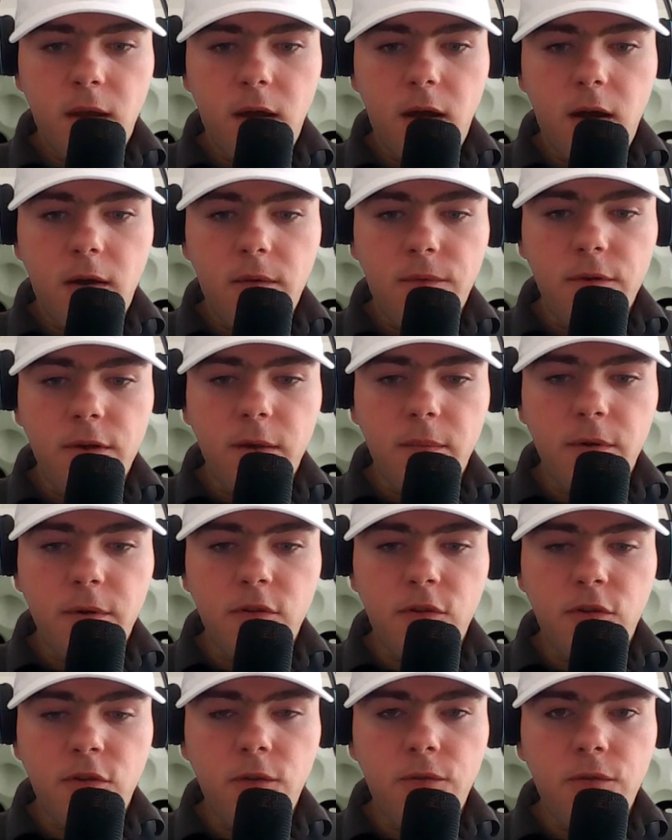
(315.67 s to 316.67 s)
For number
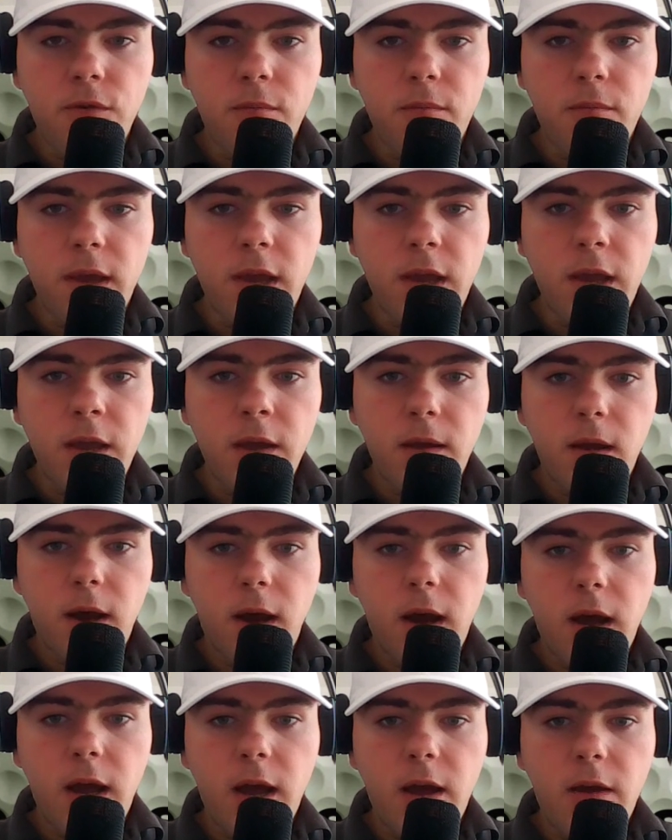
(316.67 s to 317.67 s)
two, for me,
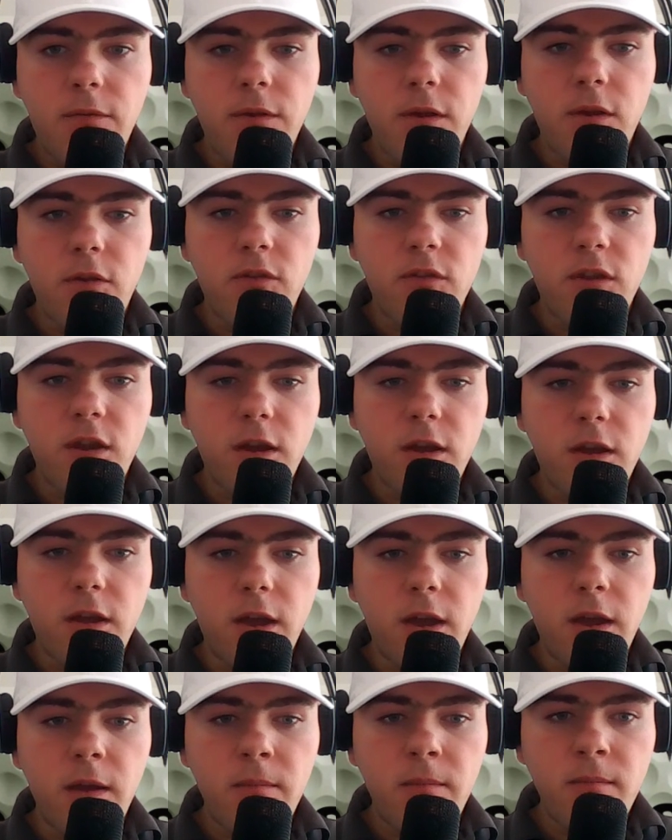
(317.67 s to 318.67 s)
I have
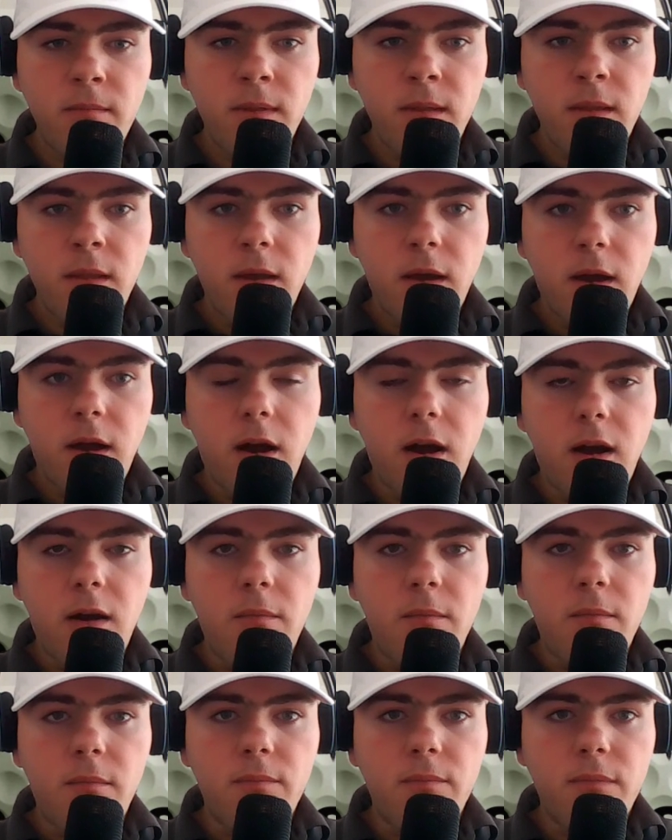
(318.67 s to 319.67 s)
UCLA.
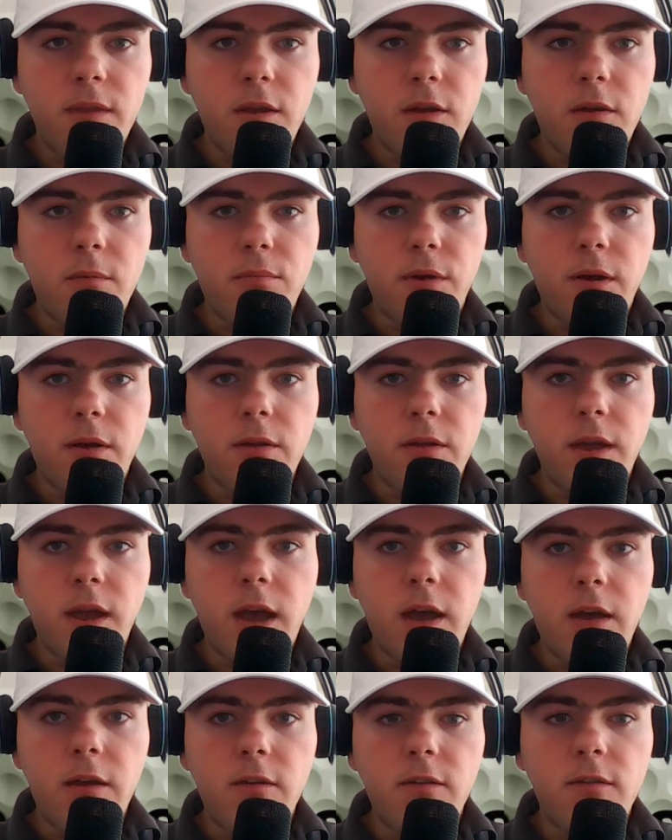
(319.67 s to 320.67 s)
Brentley
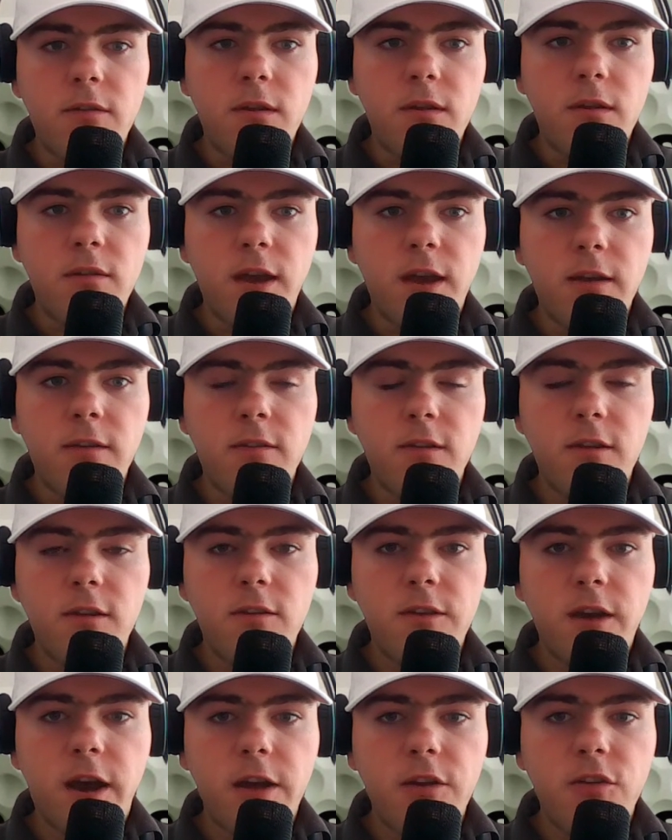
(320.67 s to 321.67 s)
has
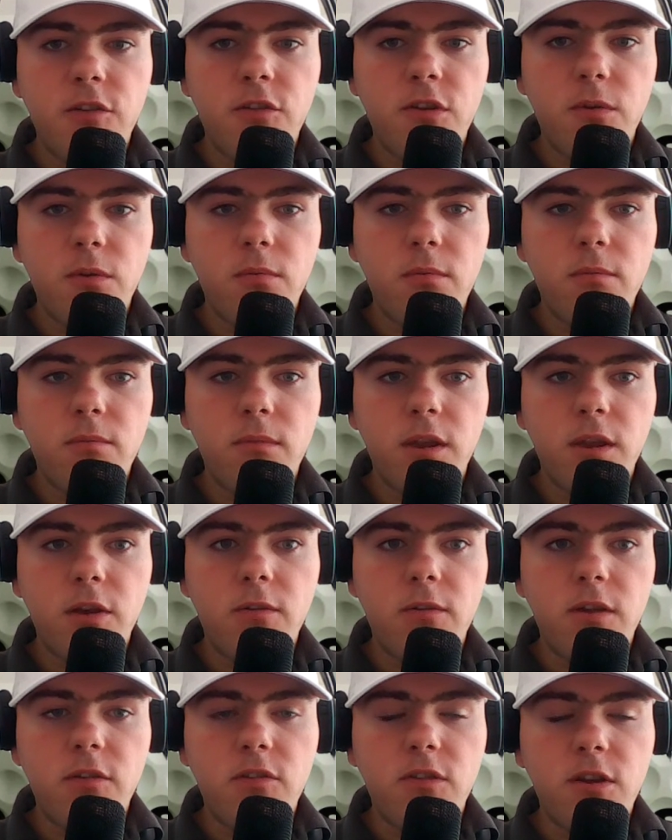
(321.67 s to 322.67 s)
Texas. I just don't,
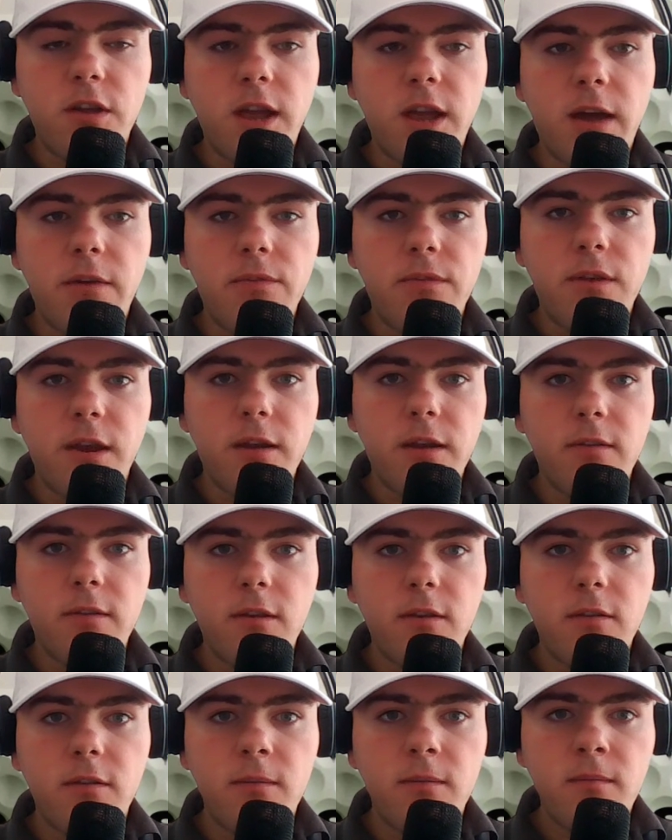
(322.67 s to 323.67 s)
necessarily have
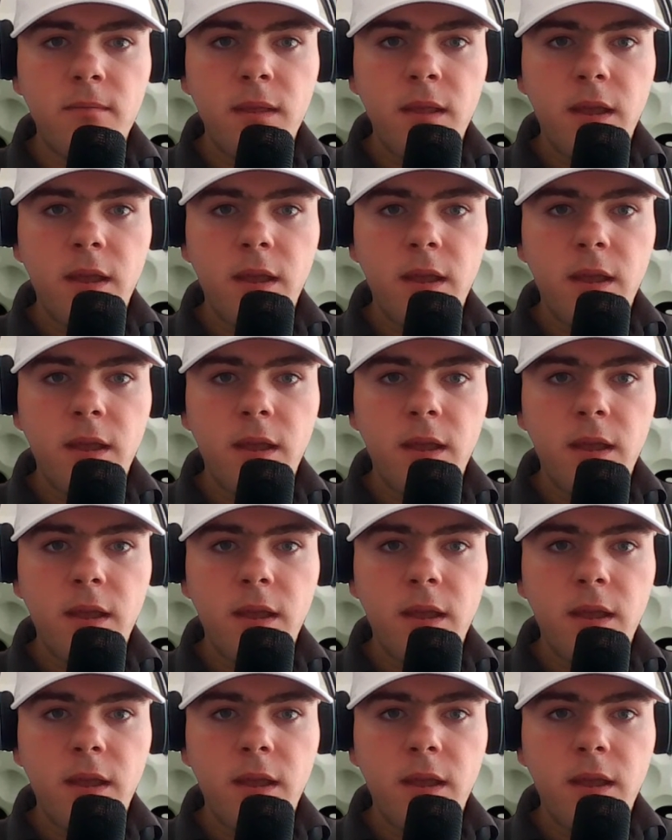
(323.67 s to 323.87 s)
Texas.